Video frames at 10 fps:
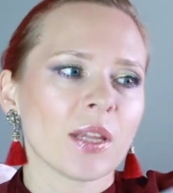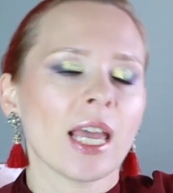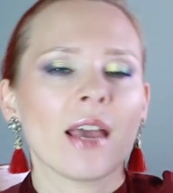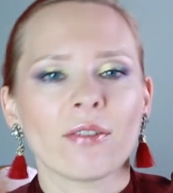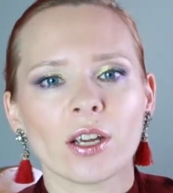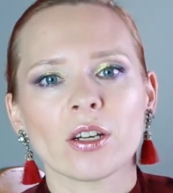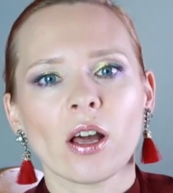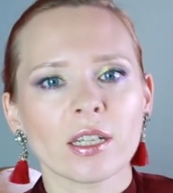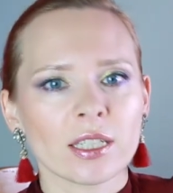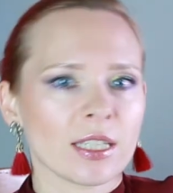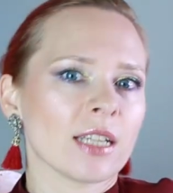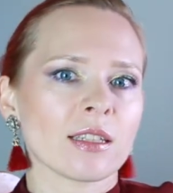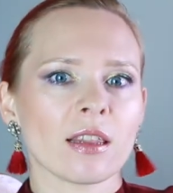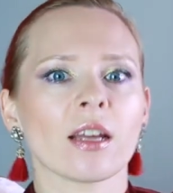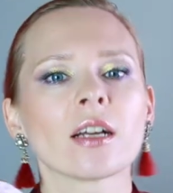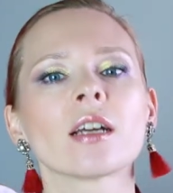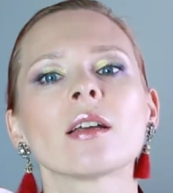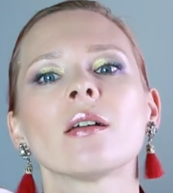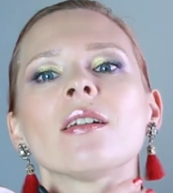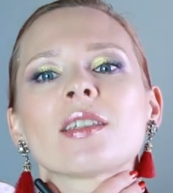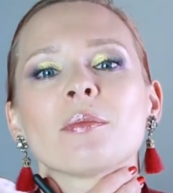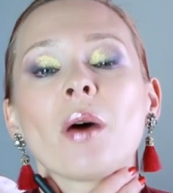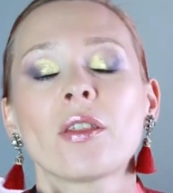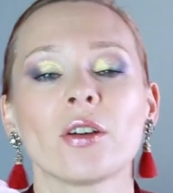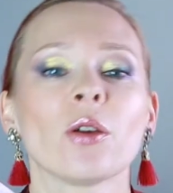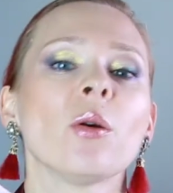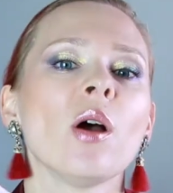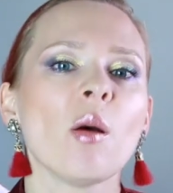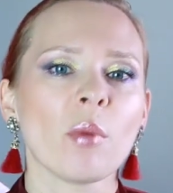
Heavier, not in the sense that they're gonna smother you,